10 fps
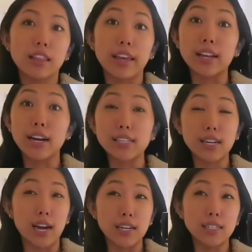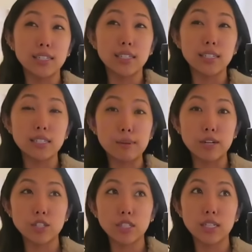like a ton,
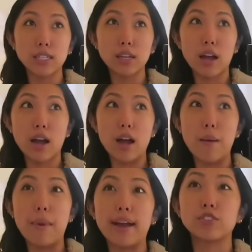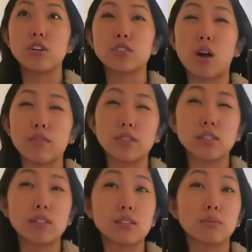especially um, at Sean's office
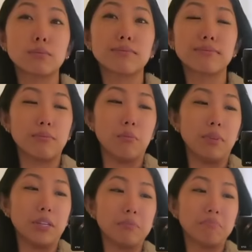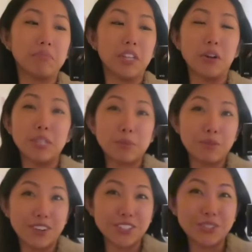because that's like, you know, his
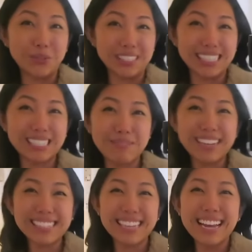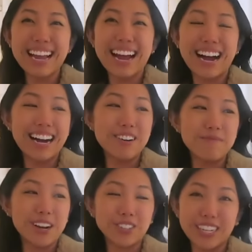professional working space. Um,
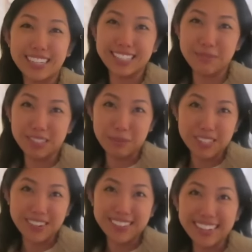but I'll try to get some clips here and